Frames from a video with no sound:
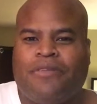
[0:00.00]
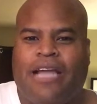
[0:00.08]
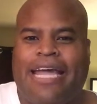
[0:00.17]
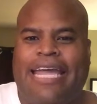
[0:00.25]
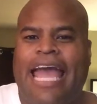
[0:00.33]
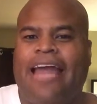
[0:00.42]

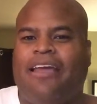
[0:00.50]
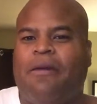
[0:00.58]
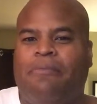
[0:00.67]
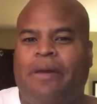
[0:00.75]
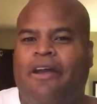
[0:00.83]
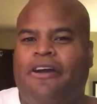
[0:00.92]
I can't
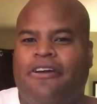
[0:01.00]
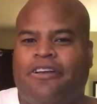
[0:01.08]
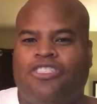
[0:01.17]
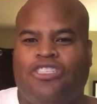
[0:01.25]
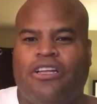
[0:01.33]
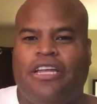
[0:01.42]
compare her to
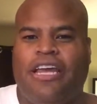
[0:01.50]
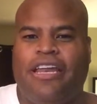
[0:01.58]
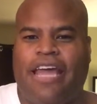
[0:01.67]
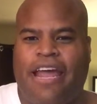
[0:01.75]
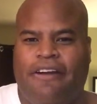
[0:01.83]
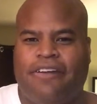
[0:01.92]

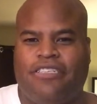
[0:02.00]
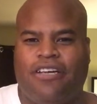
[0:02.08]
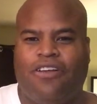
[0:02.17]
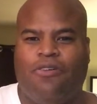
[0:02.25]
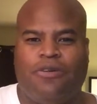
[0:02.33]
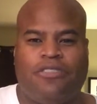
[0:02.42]
Jillian
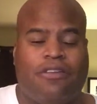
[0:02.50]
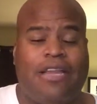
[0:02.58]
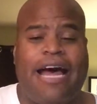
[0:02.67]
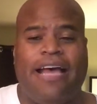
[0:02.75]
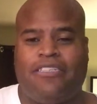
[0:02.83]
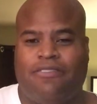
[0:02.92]
Harrison, who was the
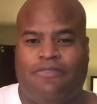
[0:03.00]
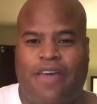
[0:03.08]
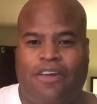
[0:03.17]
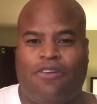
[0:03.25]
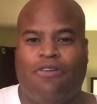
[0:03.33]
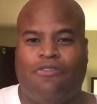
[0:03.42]
last
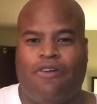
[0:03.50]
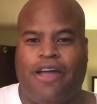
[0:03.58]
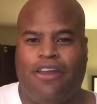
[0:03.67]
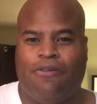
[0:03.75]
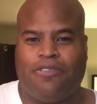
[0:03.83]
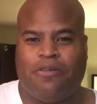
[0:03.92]

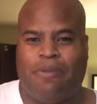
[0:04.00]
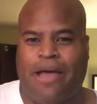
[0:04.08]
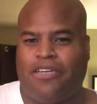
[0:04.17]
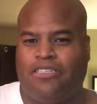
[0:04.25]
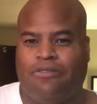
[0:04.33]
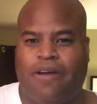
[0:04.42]
Vancouverite who was a
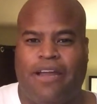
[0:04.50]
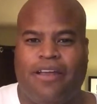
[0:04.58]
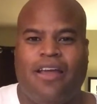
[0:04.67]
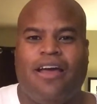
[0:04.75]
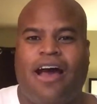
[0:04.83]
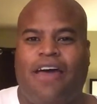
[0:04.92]
Bachelorette.
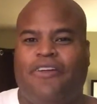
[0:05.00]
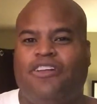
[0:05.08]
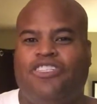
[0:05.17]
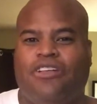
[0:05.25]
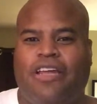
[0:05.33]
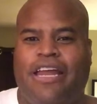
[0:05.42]
I think
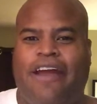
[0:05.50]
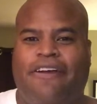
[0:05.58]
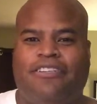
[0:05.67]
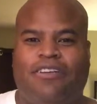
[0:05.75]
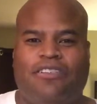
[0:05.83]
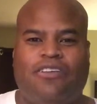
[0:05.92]
Jillian
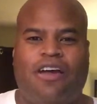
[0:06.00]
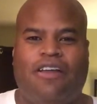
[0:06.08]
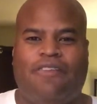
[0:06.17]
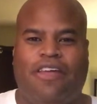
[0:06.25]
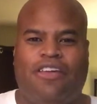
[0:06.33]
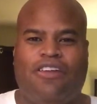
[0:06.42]
Harrison is kind
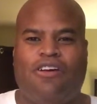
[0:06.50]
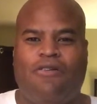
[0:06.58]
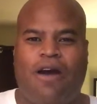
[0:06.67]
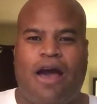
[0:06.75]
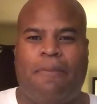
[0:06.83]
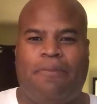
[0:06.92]
of like, you
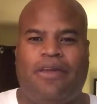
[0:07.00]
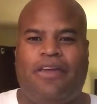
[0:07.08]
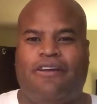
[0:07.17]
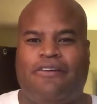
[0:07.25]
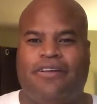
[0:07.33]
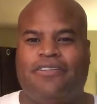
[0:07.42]
know, up
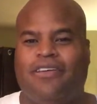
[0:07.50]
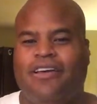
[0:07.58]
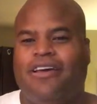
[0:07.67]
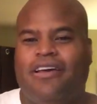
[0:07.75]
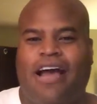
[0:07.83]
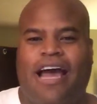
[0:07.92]
here, and
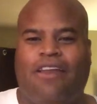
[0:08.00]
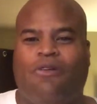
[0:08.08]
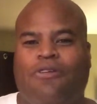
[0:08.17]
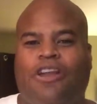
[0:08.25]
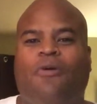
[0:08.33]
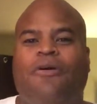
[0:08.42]
I
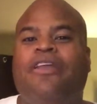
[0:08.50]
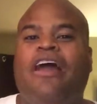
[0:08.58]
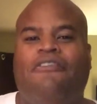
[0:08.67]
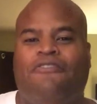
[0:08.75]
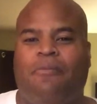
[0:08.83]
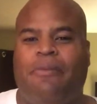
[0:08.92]
don't know
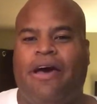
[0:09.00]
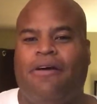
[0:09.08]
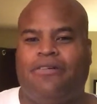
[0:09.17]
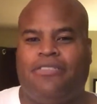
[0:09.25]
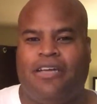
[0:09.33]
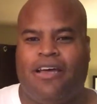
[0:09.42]
enough
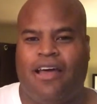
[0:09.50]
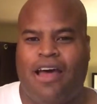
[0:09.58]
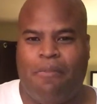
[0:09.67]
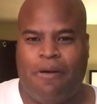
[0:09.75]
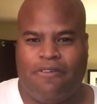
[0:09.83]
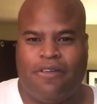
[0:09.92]
about
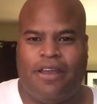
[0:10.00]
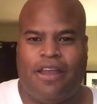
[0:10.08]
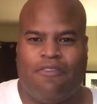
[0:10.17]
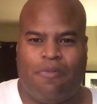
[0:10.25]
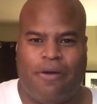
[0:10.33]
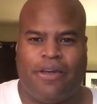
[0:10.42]

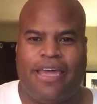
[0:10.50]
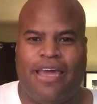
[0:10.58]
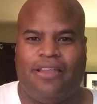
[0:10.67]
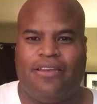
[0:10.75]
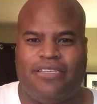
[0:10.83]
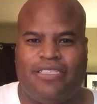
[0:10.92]

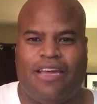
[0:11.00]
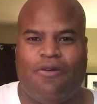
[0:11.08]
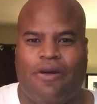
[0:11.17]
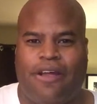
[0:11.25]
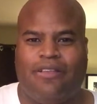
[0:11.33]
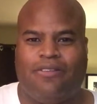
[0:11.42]
Caitlin to say
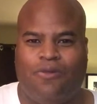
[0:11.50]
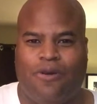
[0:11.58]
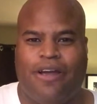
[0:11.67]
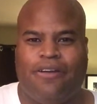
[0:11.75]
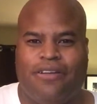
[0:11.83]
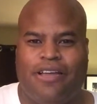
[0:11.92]

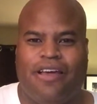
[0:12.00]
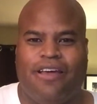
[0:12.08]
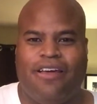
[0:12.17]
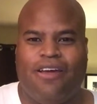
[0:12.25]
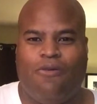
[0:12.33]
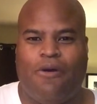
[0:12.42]

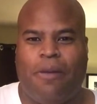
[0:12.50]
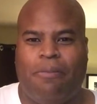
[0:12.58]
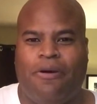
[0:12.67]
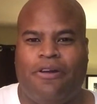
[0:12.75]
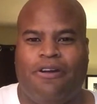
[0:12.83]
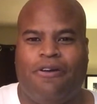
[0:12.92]
where I'd
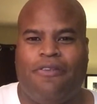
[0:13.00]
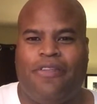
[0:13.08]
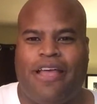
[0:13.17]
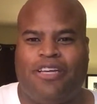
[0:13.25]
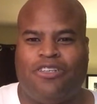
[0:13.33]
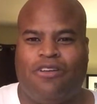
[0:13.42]
put her in
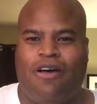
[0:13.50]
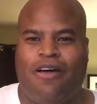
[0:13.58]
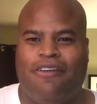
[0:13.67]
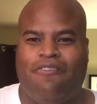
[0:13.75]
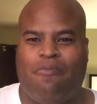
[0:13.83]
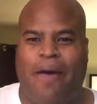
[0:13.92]
the
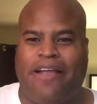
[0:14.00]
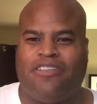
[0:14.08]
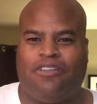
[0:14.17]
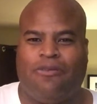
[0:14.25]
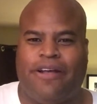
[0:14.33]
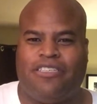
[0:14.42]
echelon of
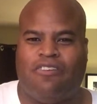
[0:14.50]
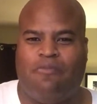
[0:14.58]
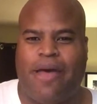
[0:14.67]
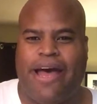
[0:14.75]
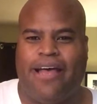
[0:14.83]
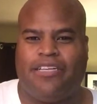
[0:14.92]
Bachelorettes of
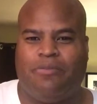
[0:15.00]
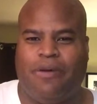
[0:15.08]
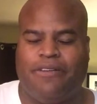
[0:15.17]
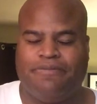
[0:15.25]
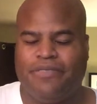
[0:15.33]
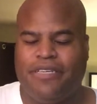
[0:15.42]
past.
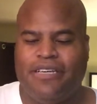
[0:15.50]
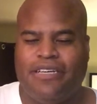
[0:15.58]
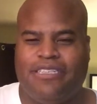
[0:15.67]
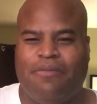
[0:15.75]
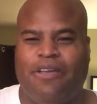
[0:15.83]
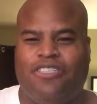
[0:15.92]
But
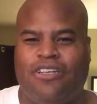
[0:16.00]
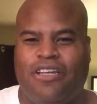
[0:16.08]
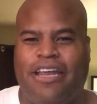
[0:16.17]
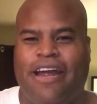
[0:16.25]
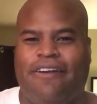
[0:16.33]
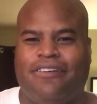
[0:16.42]
to me,
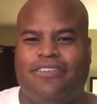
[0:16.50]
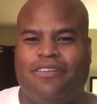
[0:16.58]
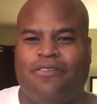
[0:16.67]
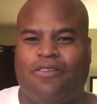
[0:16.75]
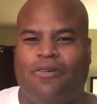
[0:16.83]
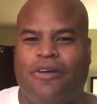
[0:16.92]
Jillian Harrison
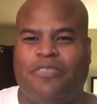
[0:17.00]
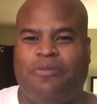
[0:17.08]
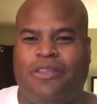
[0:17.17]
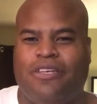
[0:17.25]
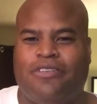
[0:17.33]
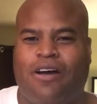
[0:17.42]
will always
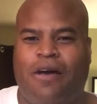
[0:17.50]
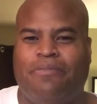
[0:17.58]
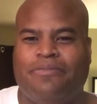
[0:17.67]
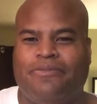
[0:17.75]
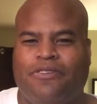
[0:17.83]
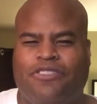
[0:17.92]
be the
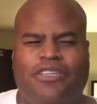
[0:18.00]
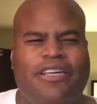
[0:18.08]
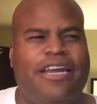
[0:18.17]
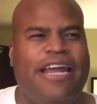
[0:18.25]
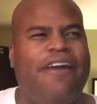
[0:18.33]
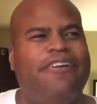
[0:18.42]
top. Or
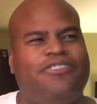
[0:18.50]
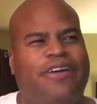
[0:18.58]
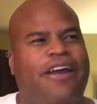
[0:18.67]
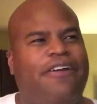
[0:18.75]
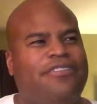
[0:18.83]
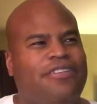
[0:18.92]
Jillian Harris or
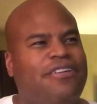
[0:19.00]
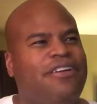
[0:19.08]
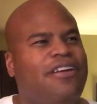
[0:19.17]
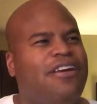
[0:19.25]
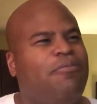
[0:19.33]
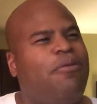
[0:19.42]
Harrison?
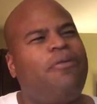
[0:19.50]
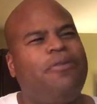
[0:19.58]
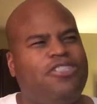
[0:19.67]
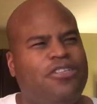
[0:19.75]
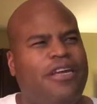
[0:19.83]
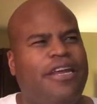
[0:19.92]
Probably
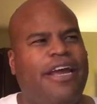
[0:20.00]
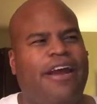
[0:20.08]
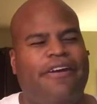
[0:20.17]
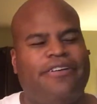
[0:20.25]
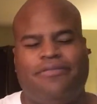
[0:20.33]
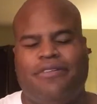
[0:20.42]
Jillian
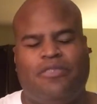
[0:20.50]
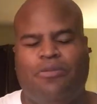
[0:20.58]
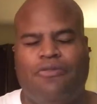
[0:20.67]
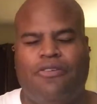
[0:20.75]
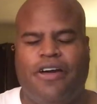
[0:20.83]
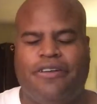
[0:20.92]
Harris. Let's
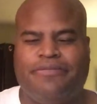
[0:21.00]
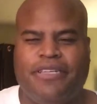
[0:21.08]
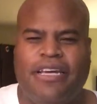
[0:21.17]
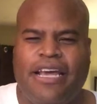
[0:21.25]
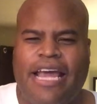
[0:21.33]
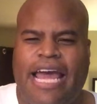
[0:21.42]
move on.
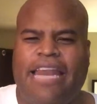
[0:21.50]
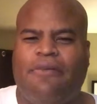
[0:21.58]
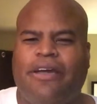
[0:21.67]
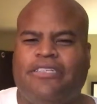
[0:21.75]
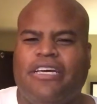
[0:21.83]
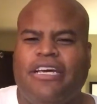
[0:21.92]

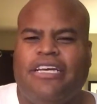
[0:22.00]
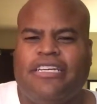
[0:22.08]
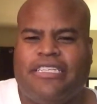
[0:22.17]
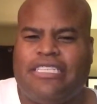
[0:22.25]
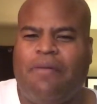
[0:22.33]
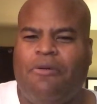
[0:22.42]
Anyways,
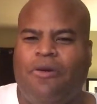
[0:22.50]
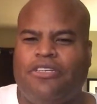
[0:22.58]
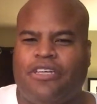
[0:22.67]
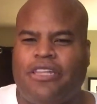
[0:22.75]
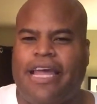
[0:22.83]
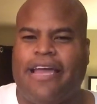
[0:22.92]
tell me what
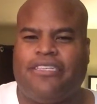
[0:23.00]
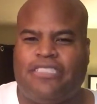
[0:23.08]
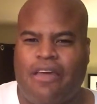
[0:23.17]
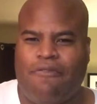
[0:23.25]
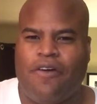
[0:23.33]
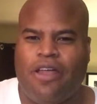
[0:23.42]
you think.
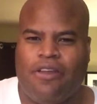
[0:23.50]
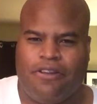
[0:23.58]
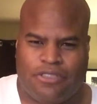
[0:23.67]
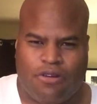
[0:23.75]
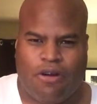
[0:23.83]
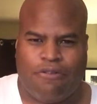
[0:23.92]

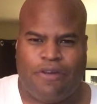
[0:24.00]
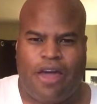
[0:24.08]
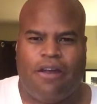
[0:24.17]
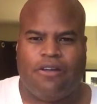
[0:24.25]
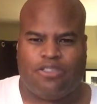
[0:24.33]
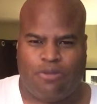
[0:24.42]

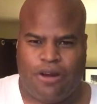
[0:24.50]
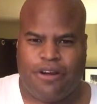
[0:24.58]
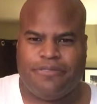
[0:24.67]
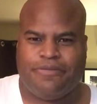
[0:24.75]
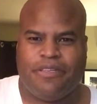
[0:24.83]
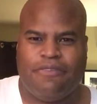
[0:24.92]
CFL_fan on
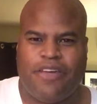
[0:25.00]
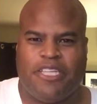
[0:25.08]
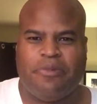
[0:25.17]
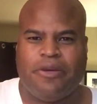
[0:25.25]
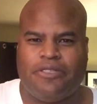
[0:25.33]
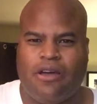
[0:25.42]
Twitter,
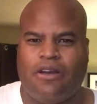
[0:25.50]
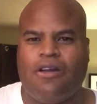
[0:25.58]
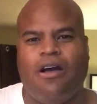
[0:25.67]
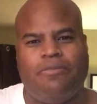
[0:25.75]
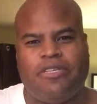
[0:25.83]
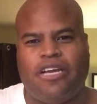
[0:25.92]

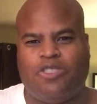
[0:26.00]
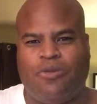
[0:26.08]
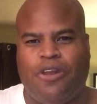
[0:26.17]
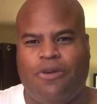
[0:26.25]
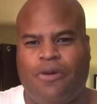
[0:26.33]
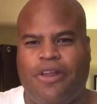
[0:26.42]

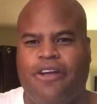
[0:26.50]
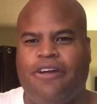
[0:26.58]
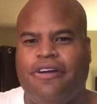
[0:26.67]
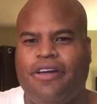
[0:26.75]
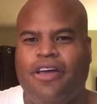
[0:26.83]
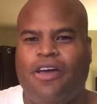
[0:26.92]

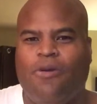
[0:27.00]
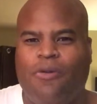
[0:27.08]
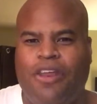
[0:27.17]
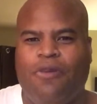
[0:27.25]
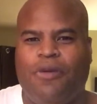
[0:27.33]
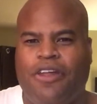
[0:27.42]
facebook.com/WittyWittier,
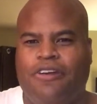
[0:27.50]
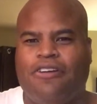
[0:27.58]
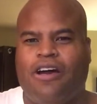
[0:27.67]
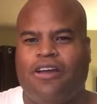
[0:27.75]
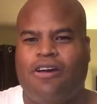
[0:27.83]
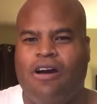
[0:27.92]

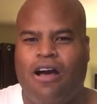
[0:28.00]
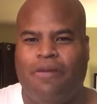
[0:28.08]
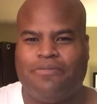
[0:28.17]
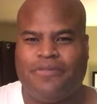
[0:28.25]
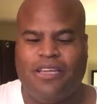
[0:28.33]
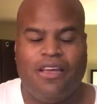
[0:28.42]

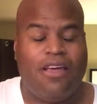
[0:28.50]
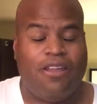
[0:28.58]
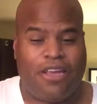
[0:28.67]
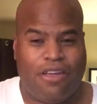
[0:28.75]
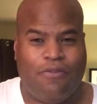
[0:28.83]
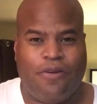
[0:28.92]
wittywittier.com.
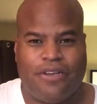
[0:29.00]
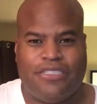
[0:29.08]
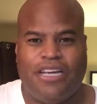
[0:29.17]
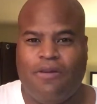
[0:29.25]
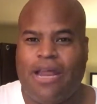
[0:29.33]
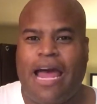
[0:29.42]
Looking forward to
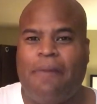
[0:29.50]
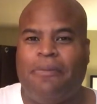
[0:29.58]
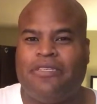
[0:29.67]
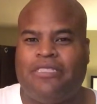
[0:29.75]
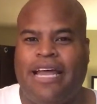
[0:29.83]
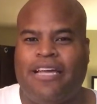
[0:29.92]
seeing what
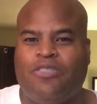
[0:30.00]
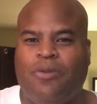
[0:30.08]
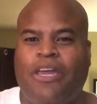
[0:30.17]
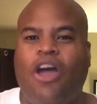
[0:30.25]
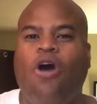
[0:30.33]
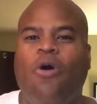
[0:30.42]
happens next
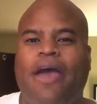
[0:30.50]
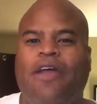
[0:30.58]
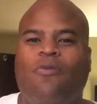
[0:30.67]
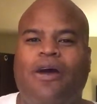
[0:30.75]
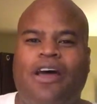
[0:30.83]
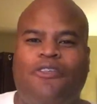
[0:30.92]
week. Oh,
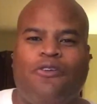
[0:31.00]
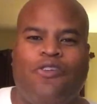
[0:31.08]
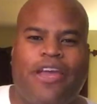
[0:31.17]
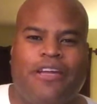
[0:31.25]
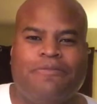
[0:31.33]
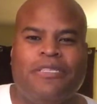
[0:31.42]
and one other
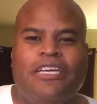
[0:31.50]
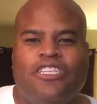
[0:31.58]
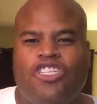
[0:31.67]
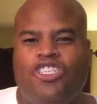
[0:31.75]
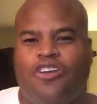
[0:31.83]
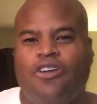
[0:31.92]
thing.
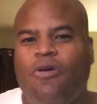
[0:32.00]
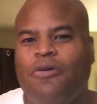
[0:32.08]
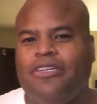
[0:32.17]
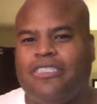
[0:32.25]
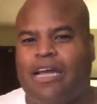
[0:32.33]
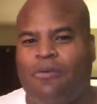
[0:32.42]
Did you
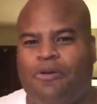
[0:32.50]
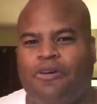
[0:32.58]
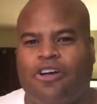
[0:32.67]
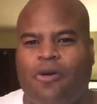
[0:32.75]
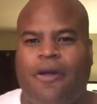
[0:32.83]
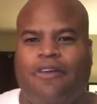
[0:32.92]
notice that when we're
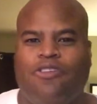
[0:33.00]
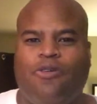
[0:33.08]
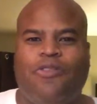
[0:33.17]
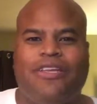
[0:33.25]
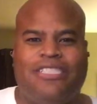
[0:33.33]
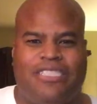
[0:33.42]
going
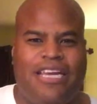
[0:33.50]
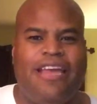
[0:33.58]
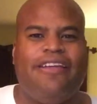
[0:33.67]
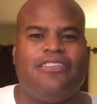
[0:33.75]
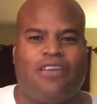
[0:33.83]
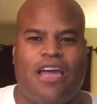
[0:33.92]
through the
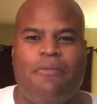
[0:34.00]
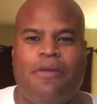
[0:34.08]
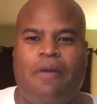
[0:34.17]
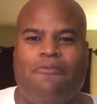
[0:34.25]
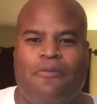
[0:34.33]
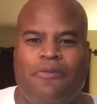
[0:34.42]
scenes coming
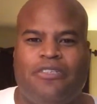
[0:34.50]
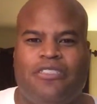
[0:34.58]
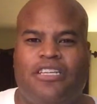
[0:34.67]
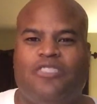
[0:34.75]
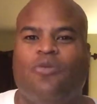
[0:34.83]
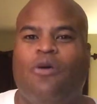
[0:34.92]
up from this
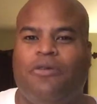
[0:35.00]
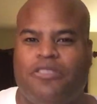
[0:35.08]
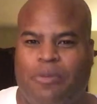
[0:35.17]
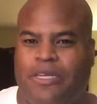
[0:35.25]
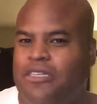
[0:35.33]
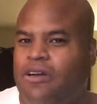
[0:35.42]
season, what was
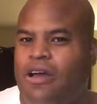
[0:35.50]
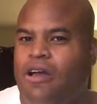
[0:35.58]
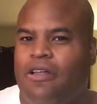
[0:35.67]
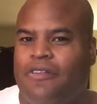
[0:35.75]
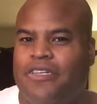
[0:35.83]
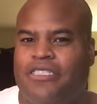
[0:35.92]
missing on
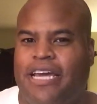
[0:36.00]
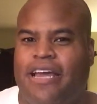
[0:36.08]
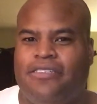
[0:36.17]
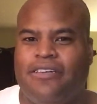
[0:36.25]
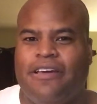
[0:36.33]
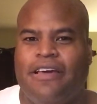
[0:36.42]
all of these dates?